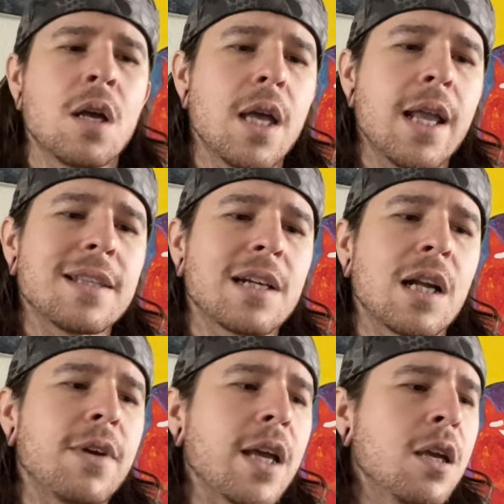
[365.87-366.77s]
And it's kind
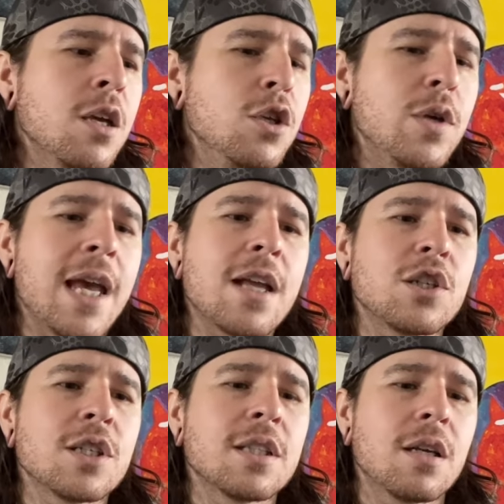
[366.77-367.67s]
of like, you can't
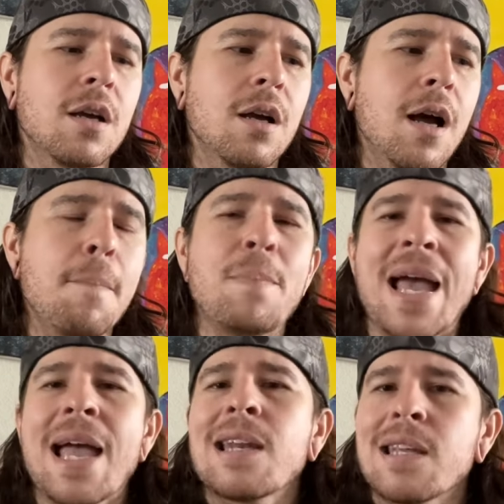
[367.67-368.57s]
just
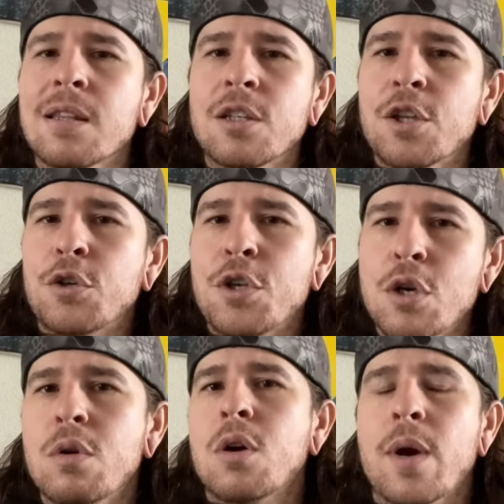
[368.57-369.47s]
abandon the little
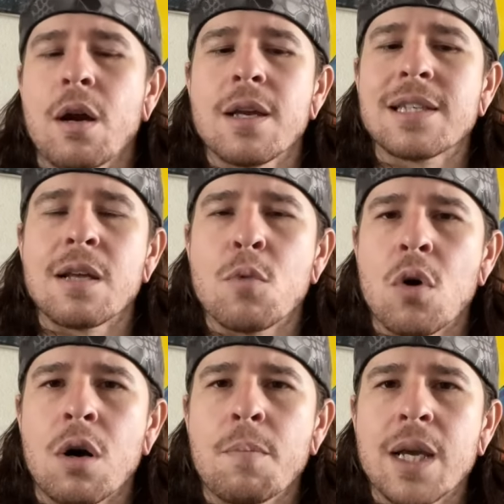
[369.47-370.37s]
you, Aquarius,
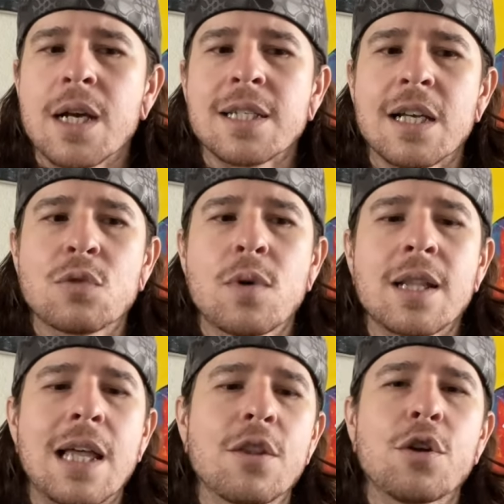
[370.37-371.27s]
anymore, because guess what?
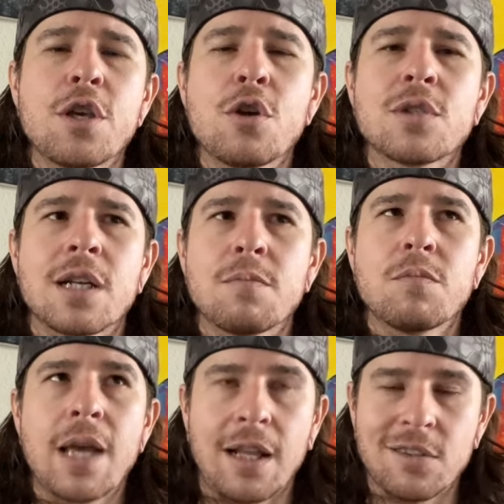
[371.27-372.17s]
That little you is going to
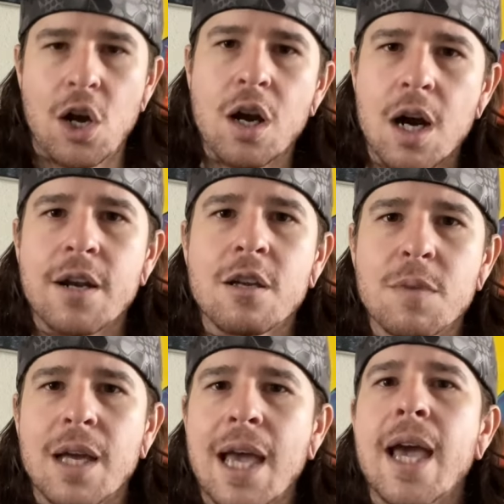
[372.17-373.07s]
like tug on you and be
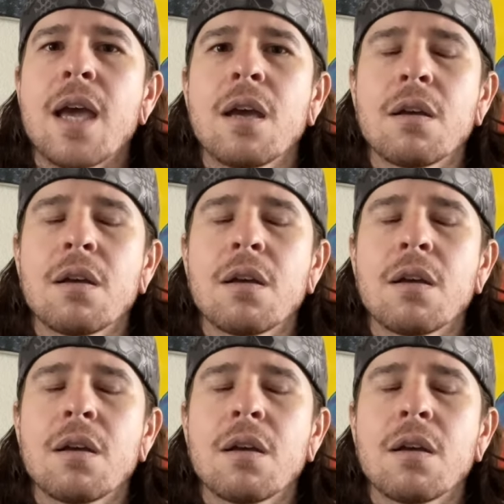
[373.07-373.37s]
like, hey,